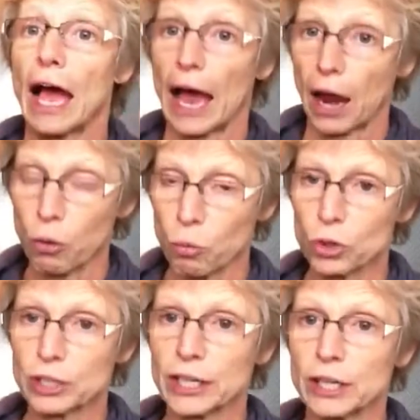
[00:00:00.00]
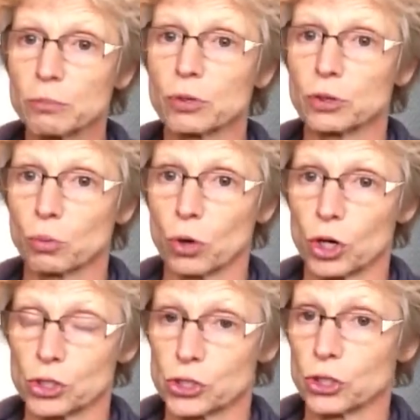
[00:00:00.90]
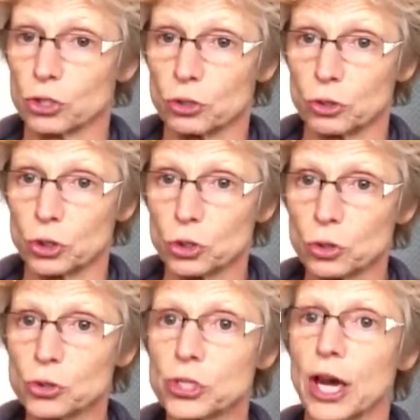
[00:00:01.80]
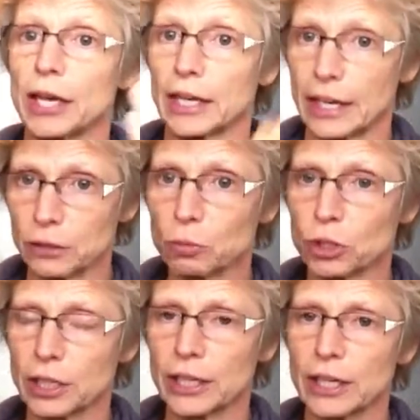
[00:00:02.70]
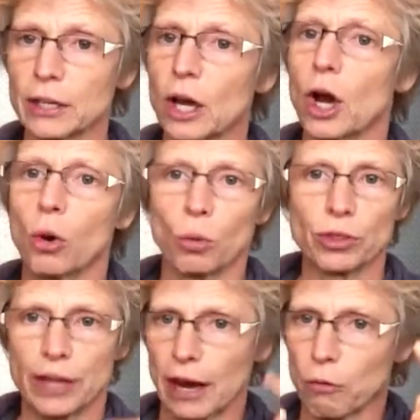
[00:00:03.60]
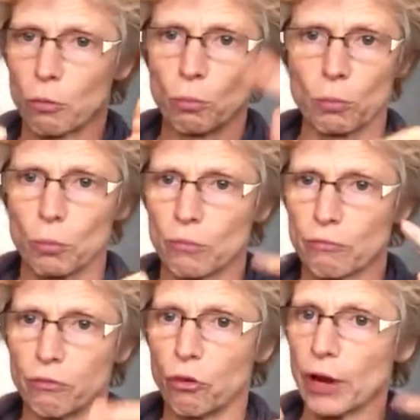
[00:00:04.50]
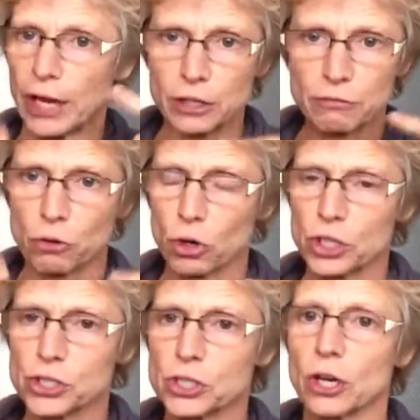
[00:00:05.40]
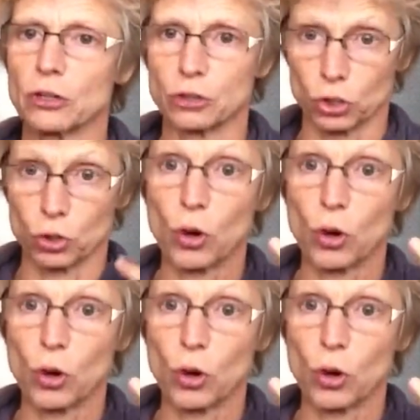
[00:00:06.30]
Outwardly, with the words that you use, and inwardly, with that inner voice that you